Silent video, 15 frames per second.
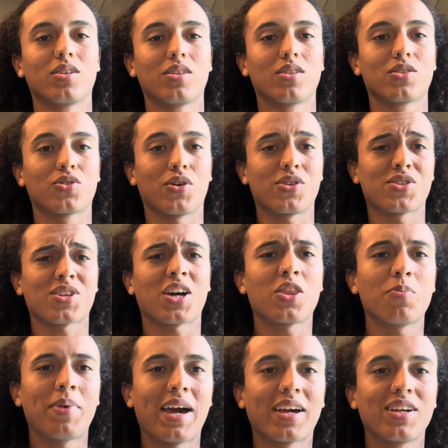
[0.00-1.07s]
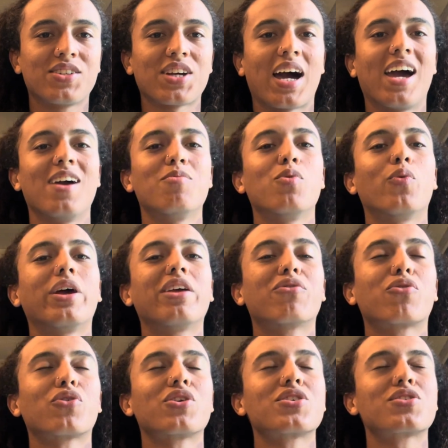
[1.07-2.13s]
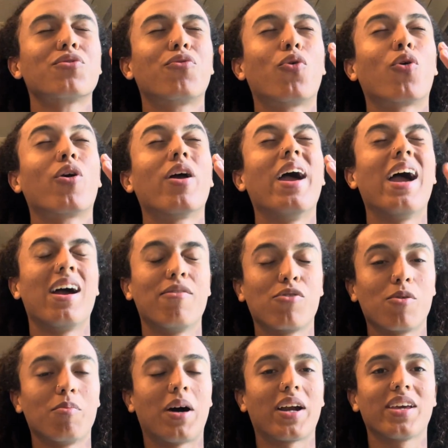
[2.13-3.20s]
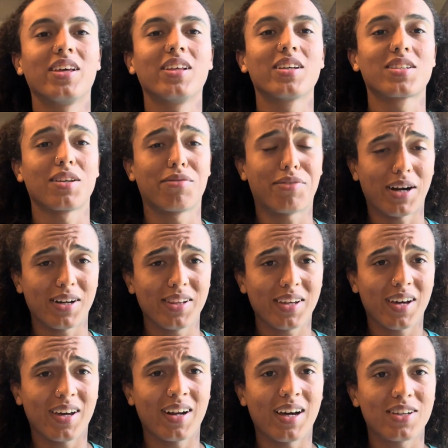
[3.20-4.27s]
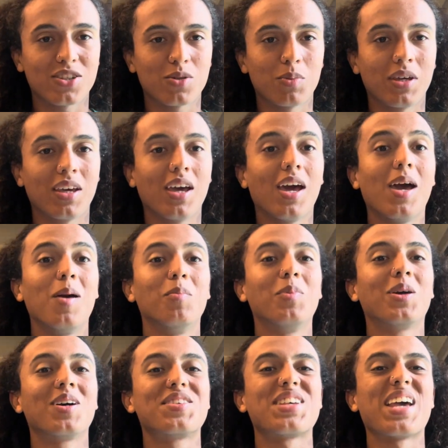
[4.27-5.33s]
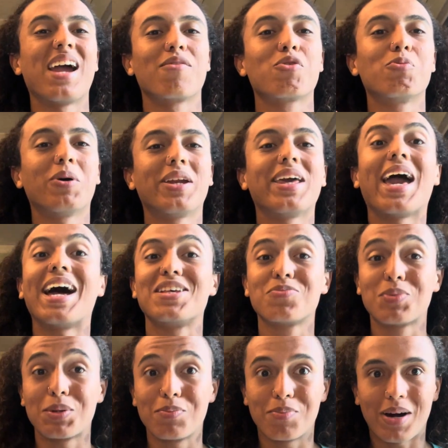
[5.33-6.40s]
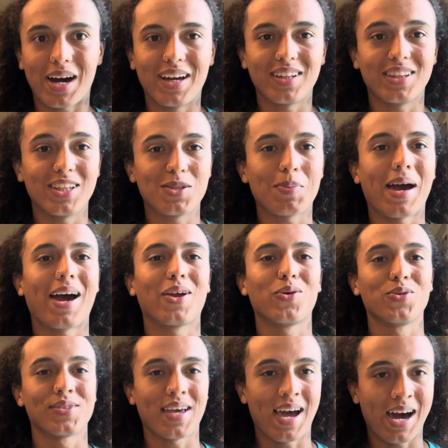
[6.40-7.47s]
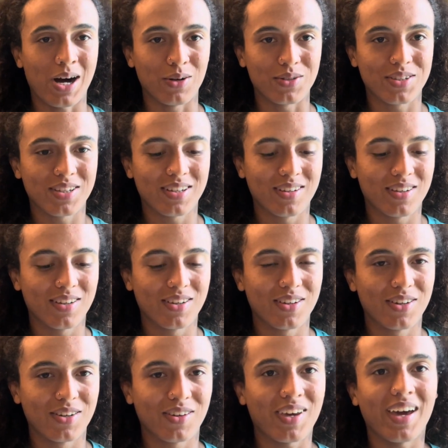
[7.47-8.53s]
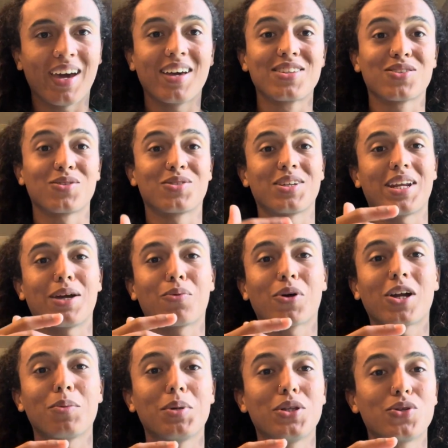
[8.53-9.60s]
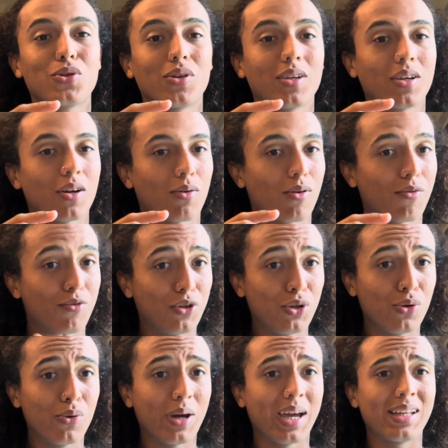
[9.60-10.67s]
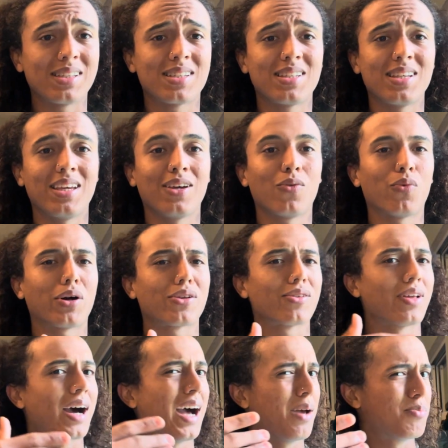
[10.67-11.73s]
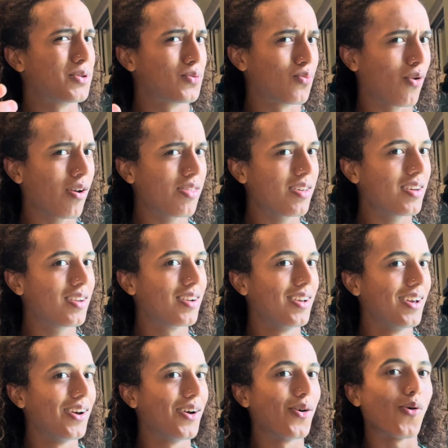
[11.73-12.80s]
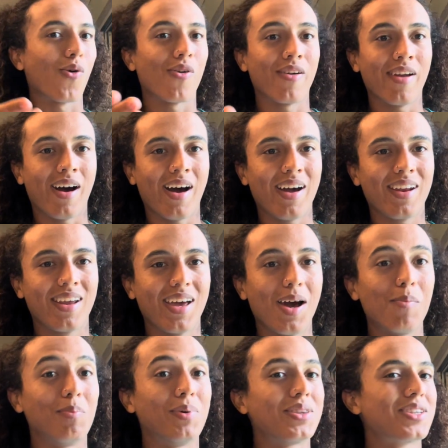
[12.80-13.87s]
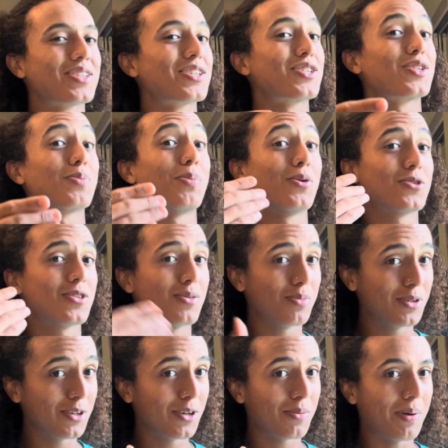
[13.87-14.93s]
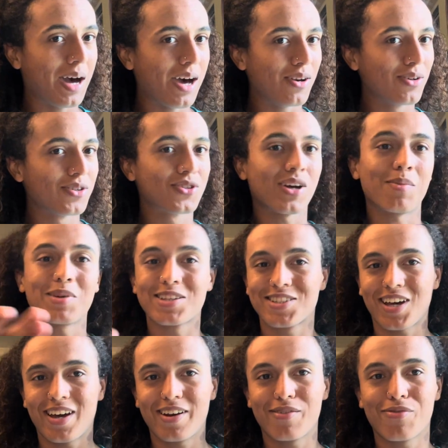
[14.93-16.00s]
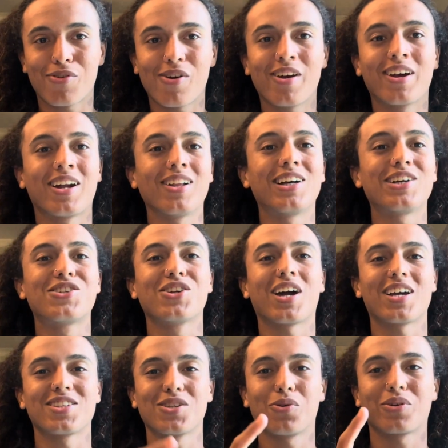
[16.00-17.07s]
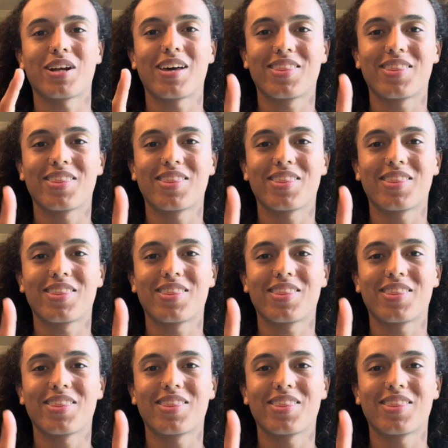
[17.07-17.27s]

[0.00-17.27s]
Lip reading: So I just got the package. I have been waiting for this forever. BodyHelix, they finally got it out to me because everybody has been buying these paddles out. Okay, so today we're going to be doing a review and seeing whether the hype is worth it or not. But this is supposed to be a good paddle, so I'm excited for it, and I'll let you guys know what I